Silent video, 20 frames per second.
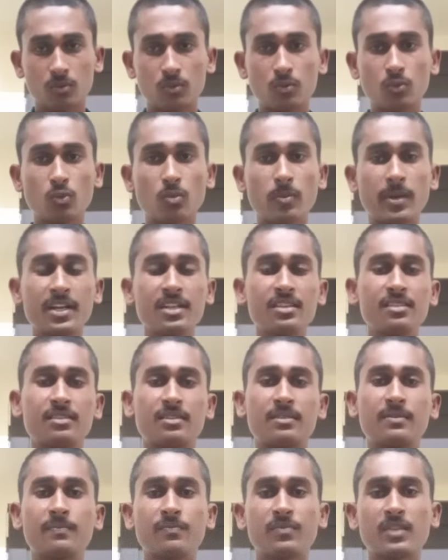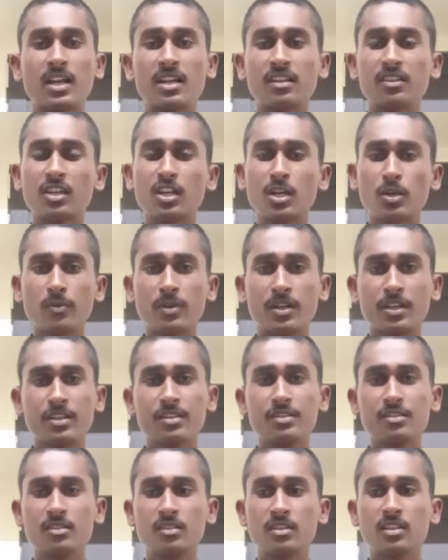2 bytes, and third one
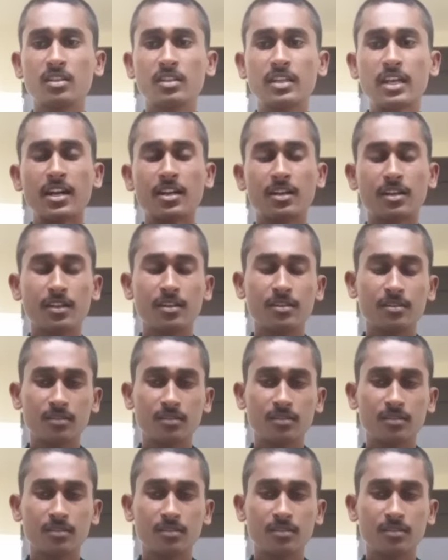is the data type